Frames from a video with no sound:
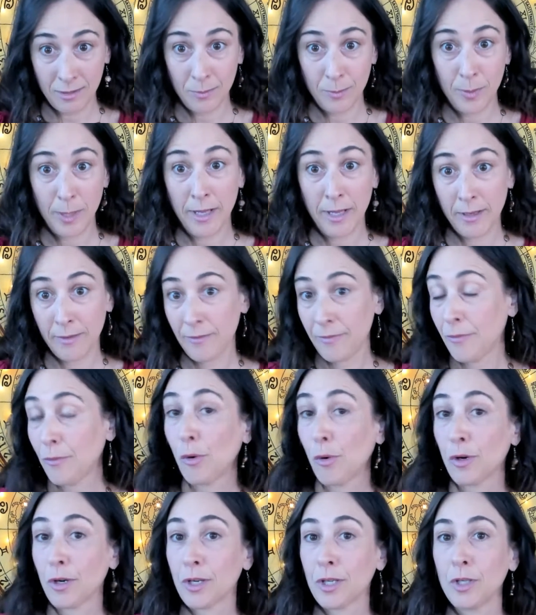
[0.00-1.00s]
but
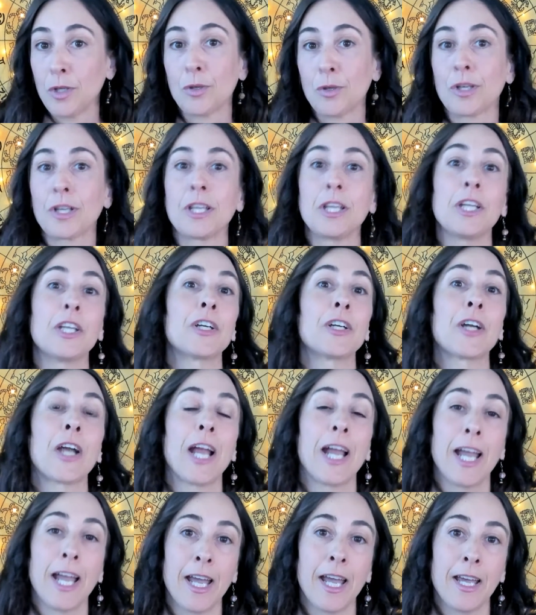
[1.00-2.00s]
for your year
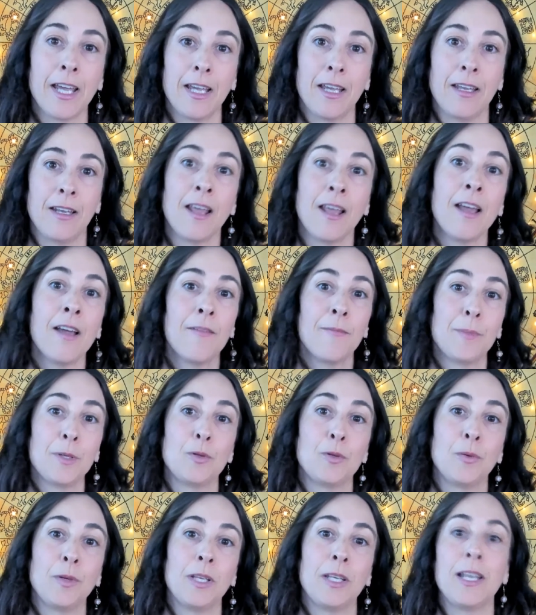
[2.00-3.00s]
ahead
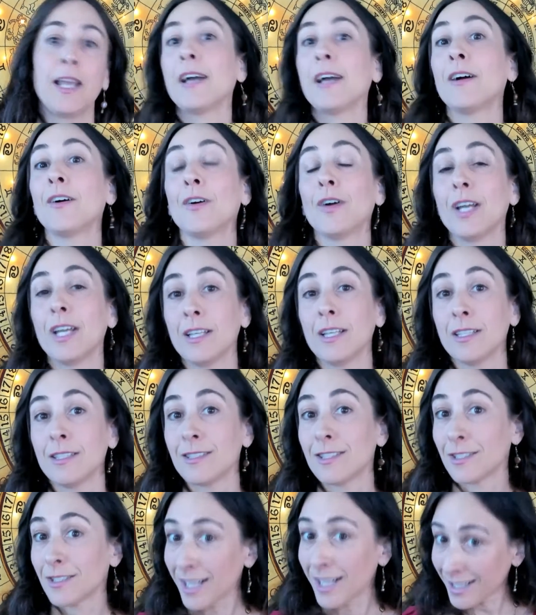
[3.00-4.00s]
between now and
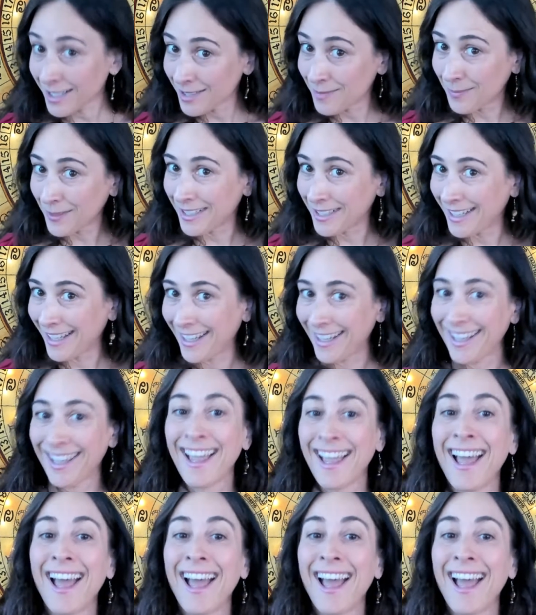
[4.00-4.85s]
your next birthday.